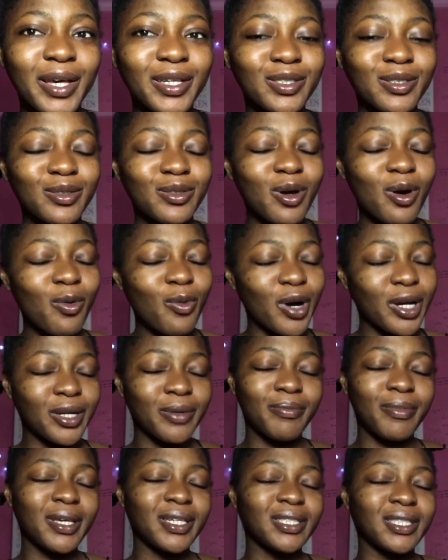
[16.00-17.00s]
you don't want
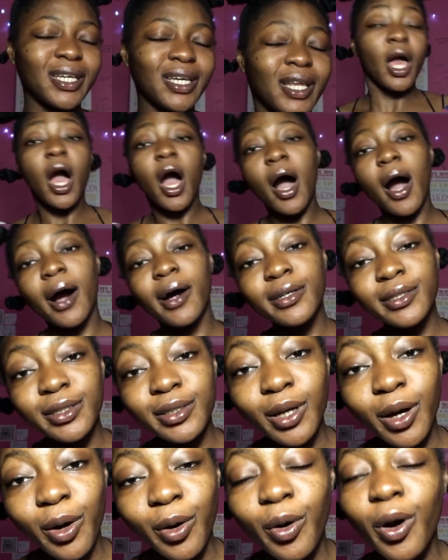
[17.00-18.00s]
to miss it.
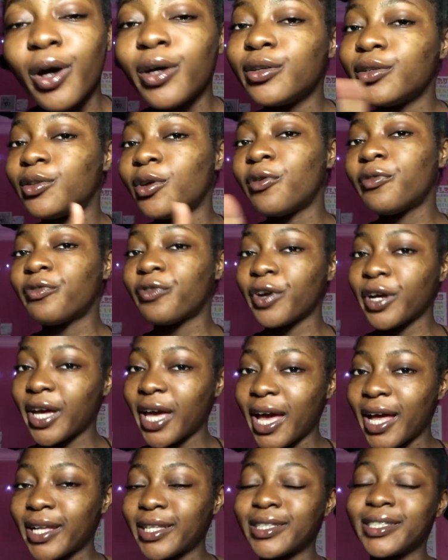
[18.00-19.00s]
Also, don't
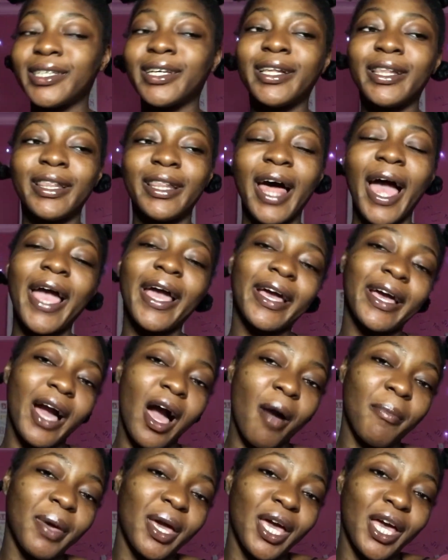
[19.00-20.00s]
forget to like,
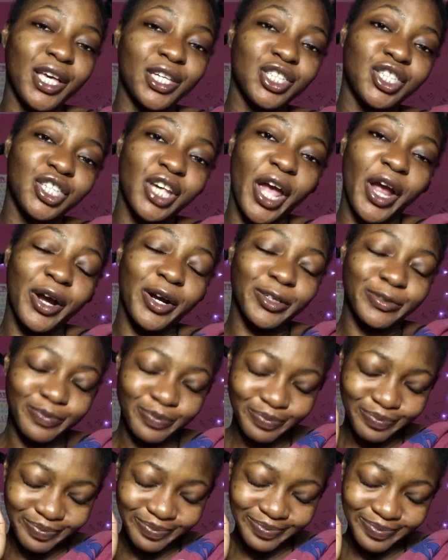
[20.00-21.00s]
comment, and share.
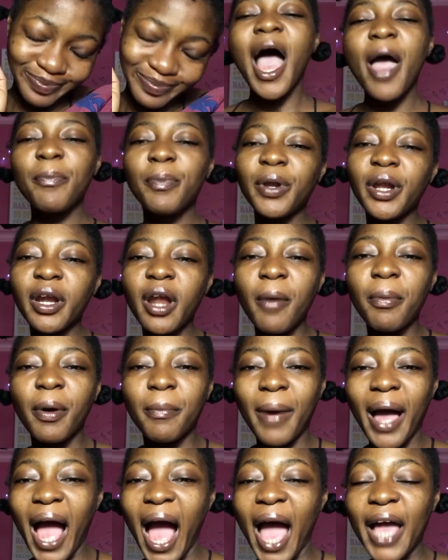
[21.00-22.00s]
I put it up
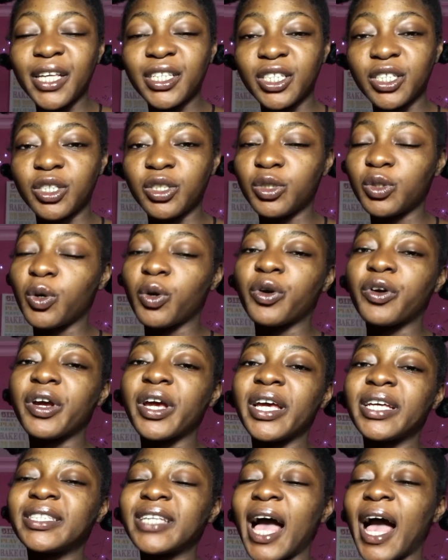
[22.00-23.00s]
on my IG
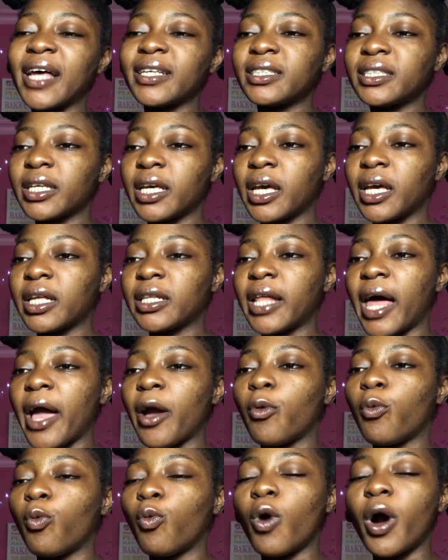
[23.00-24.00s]
stories asking
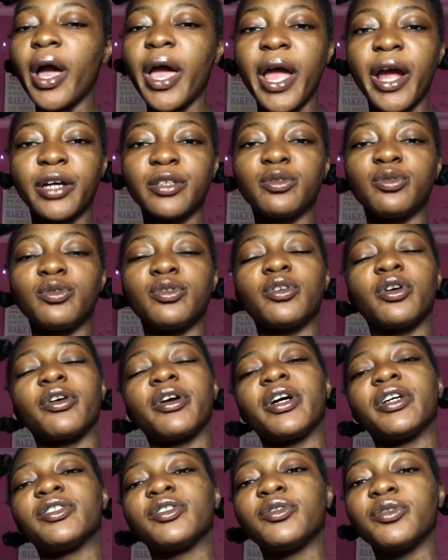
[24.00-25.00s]
like what hair
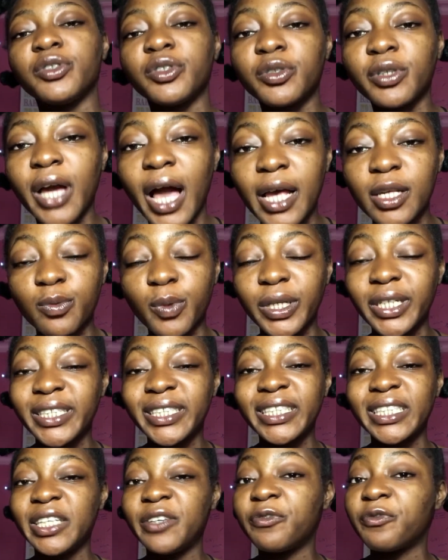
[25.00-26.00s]
tutorials do you guys want to
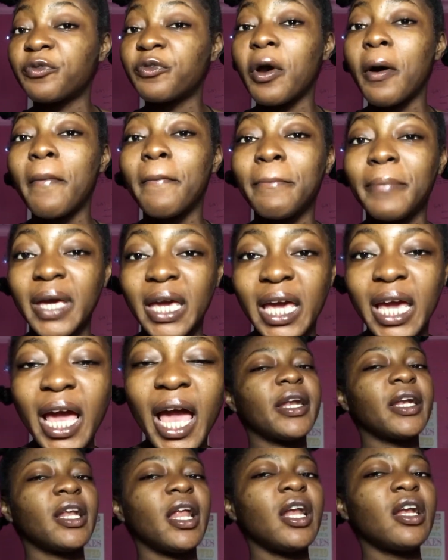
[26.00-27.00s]
see from me,
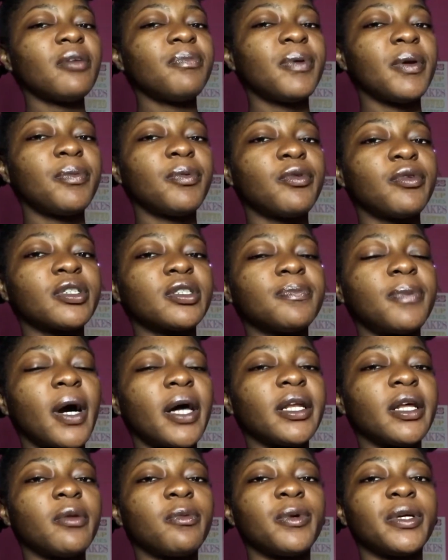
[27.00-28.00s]
and a lot of people
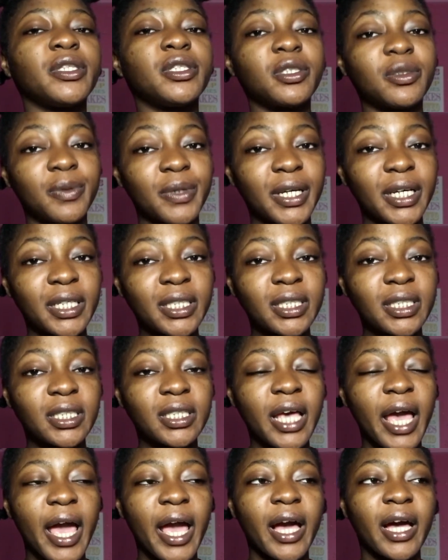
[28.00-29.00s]
responded with
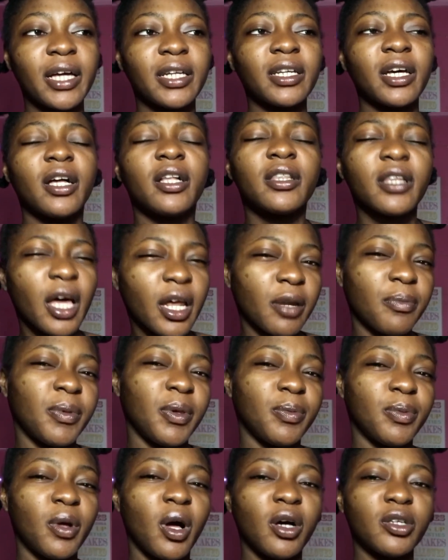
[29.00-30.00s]
twists and a lot of
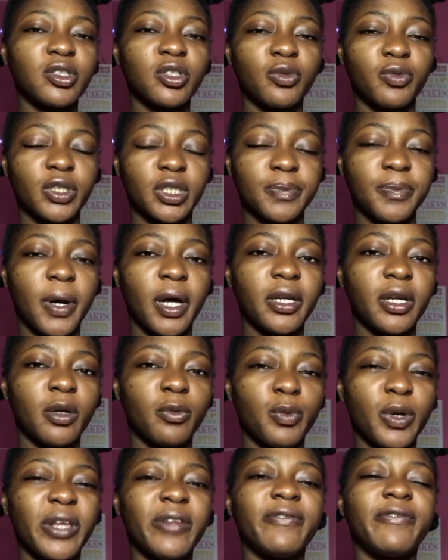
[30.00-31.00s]
people also
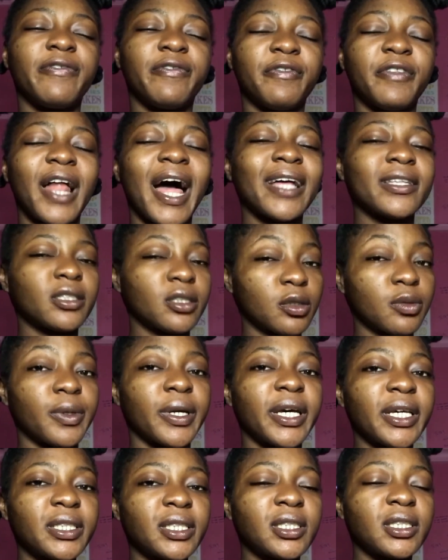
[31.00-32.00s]
responded with flat
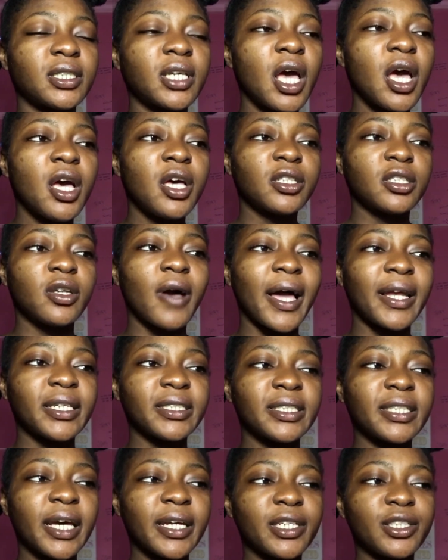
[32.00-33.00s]
twists. So I
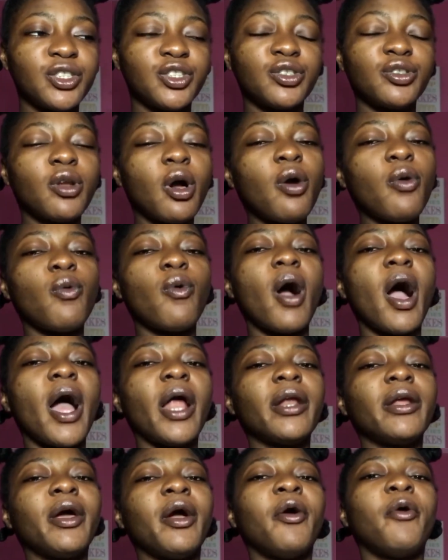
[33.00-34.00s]
decided, you know
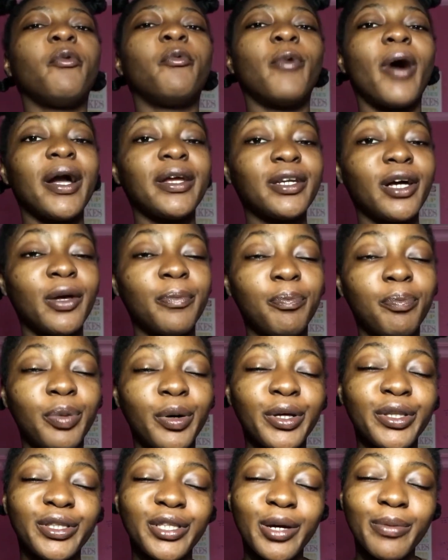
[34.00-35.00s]
what, why not
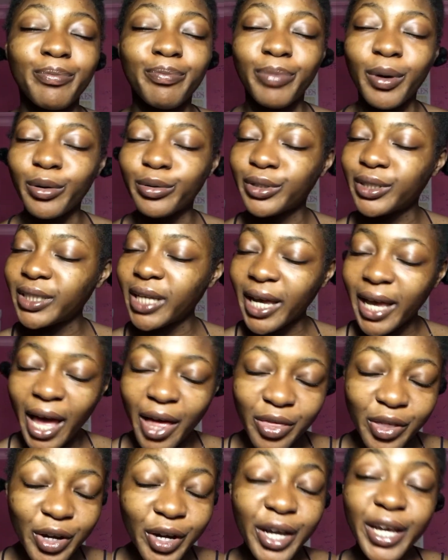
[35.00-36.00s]
put them both
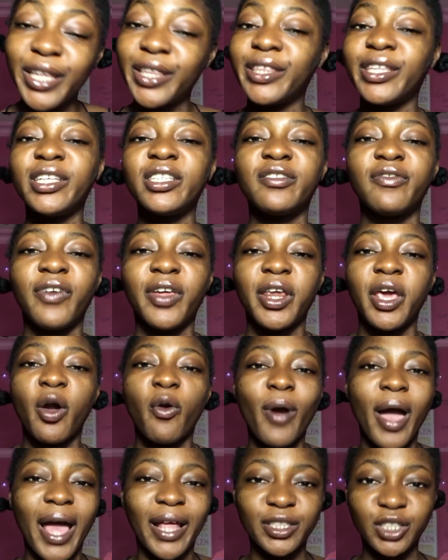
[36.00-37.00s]
together in this
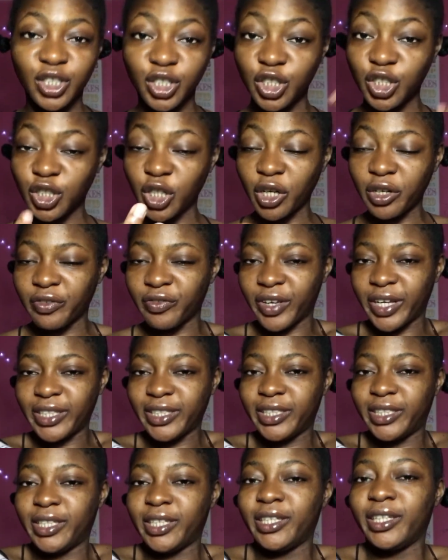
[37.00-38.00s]
video and serve
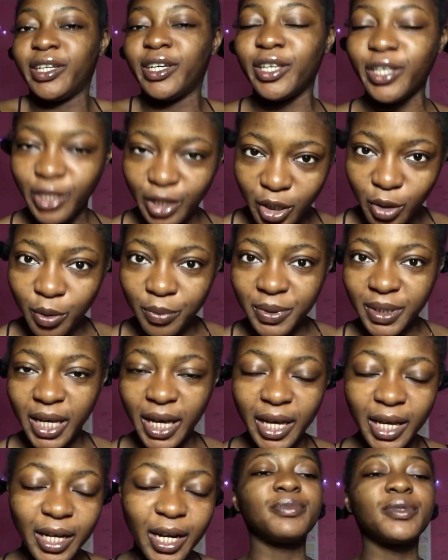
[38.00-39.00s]
it. You know what I'm
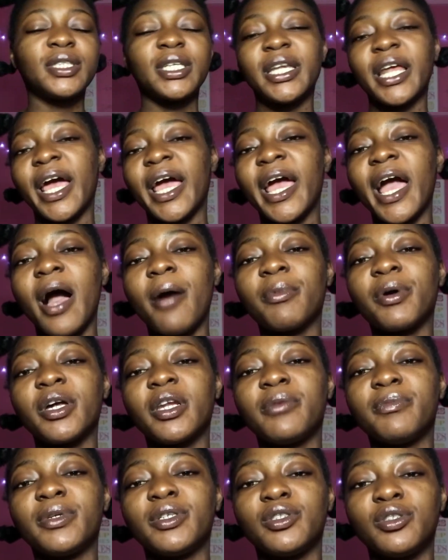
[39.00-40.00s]
saying? Today I'm
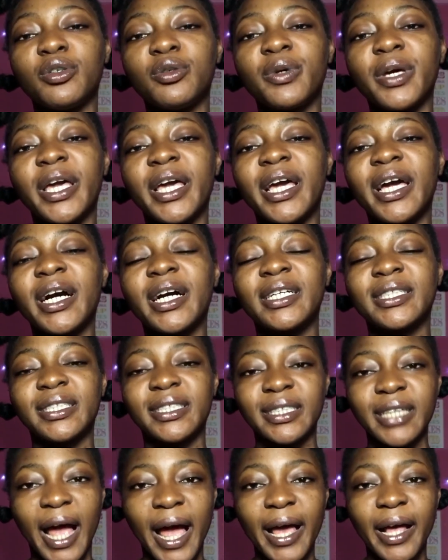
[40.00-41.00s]
going to be doing a
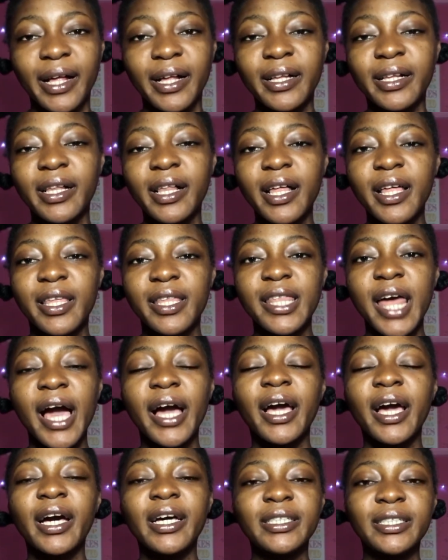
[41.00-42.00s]
style
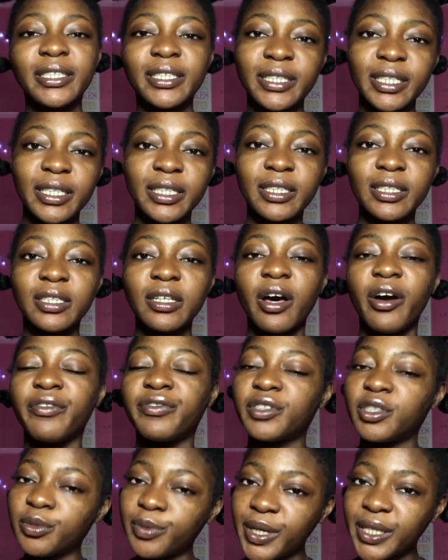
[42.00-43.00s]
that consists
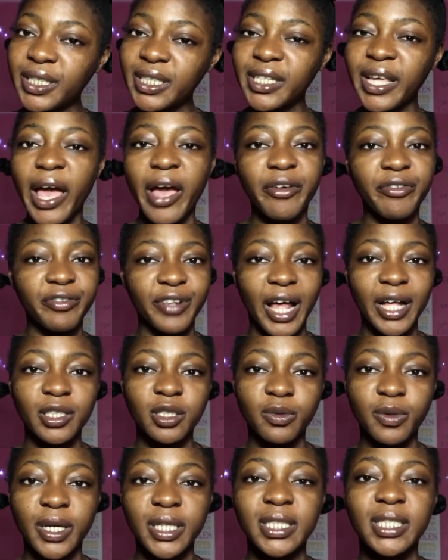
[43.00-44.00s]
of twist and flat
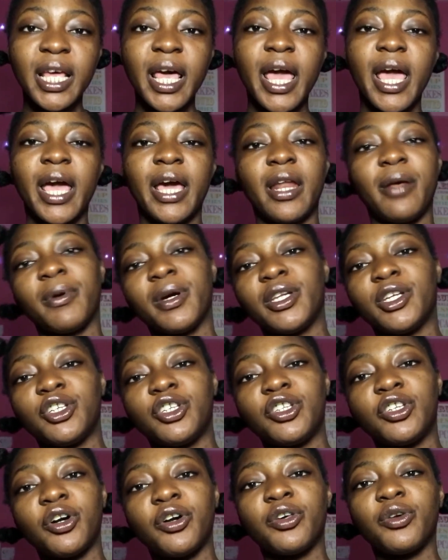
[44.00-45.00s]
twist, and I'm going to
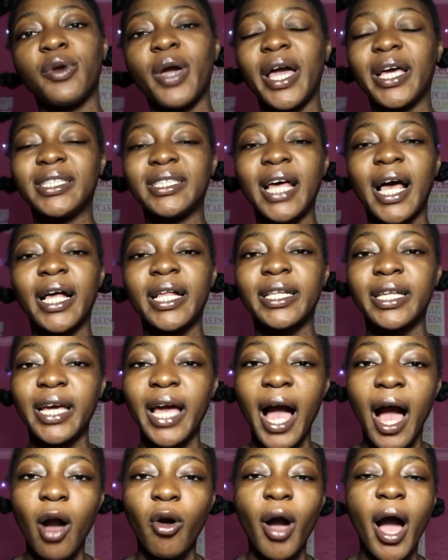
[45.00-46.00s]
show you exactly
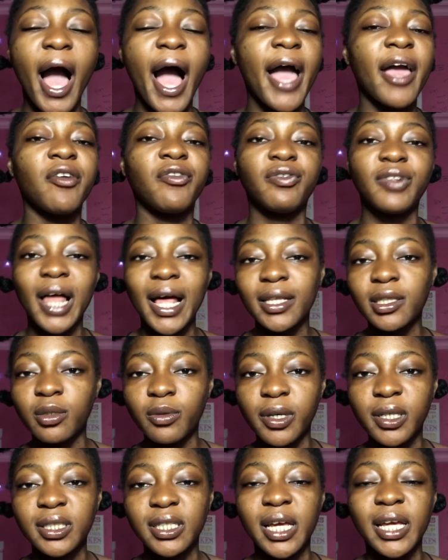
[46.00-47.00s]
how I flat
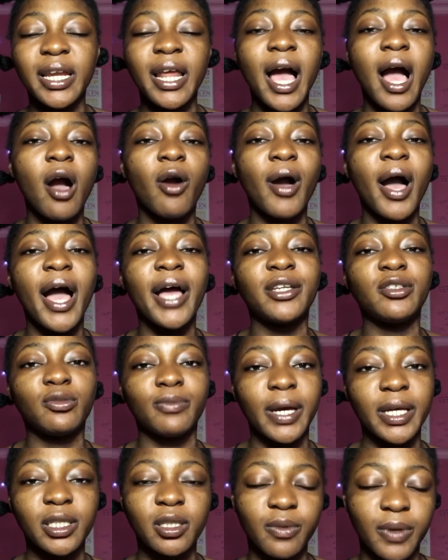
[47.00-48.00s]
twist and how I do
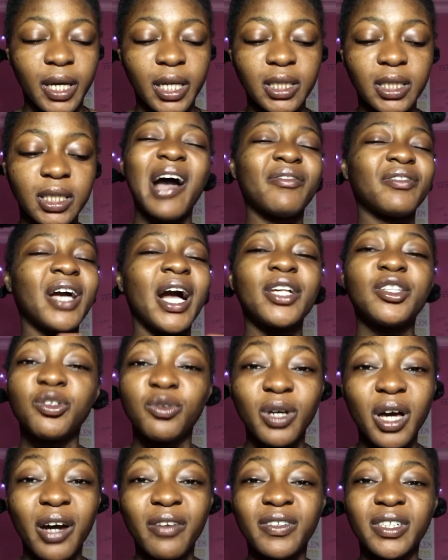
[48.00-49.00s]
my twist. I've got
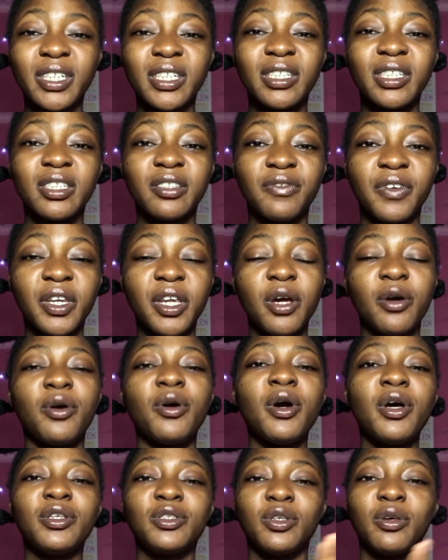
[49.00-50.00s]
you covered in this
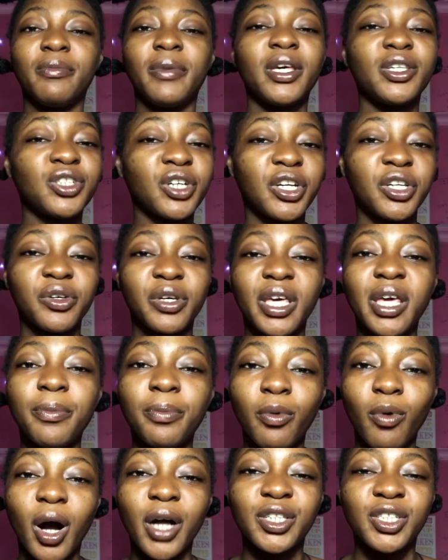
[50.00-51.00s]
video, so make sure you
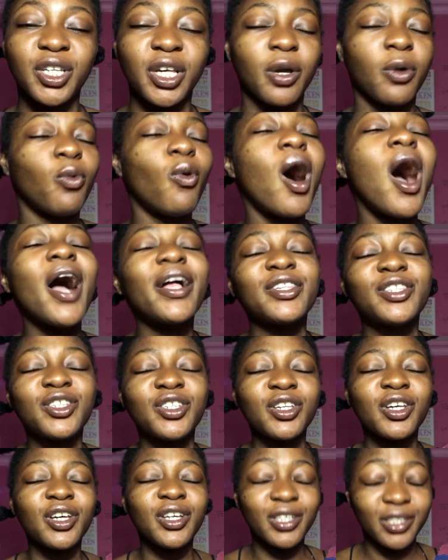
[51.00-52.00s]
keep watching.
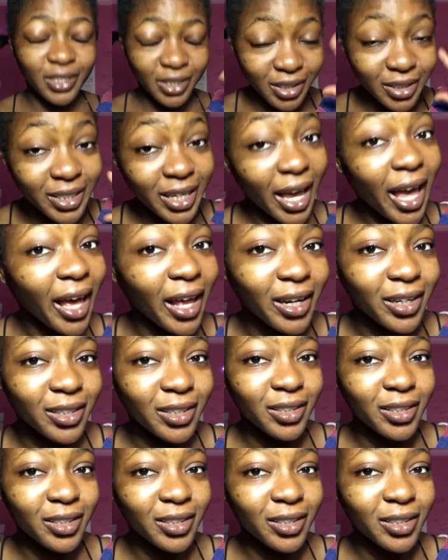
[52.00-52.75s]
Watch till the end.